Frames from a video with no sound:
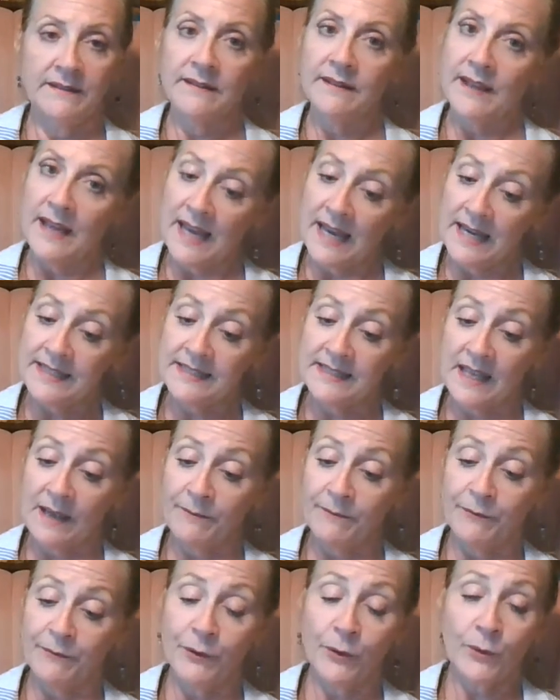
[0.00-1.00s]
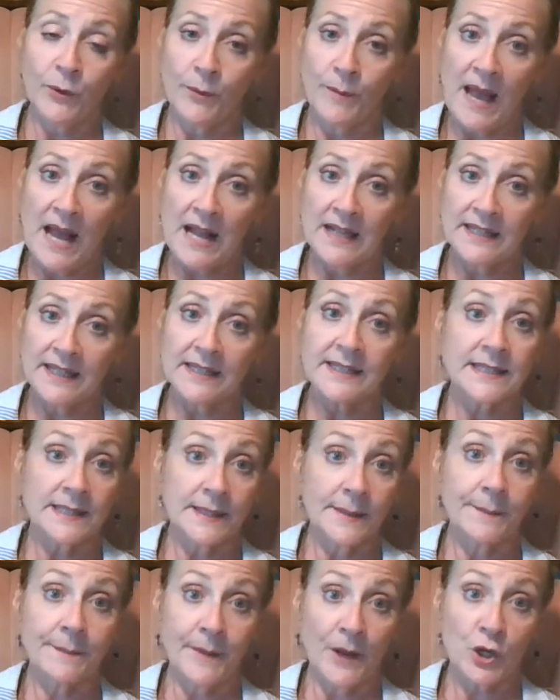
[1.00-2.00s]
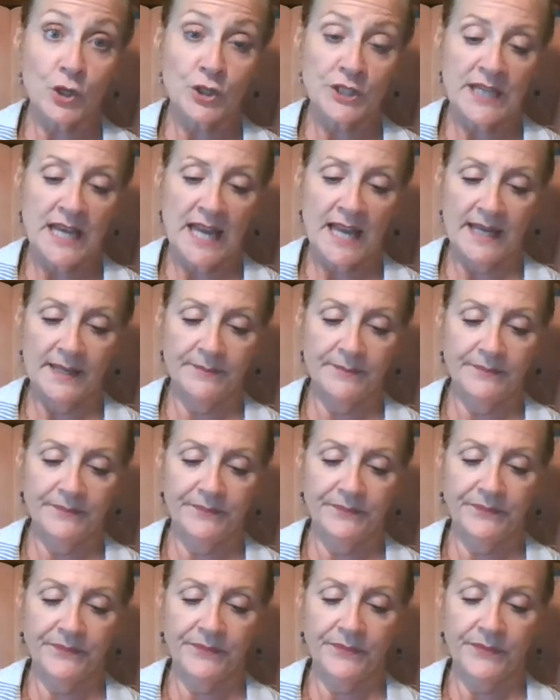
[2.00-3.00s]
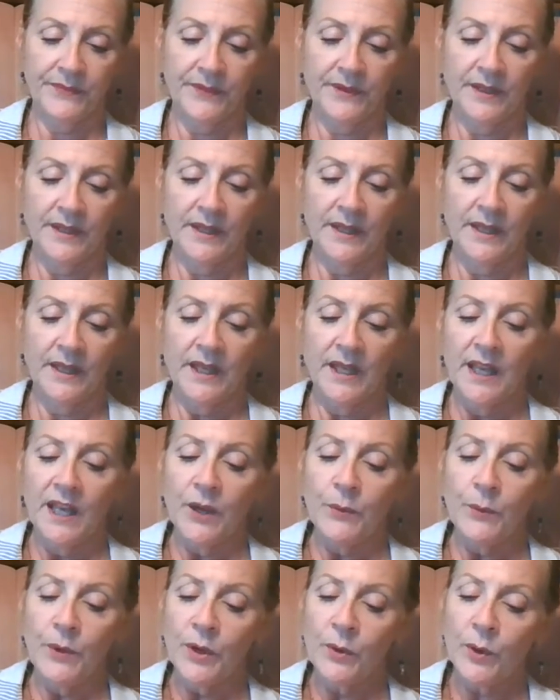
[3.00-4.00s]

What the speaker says: except for robotics, part-time. We were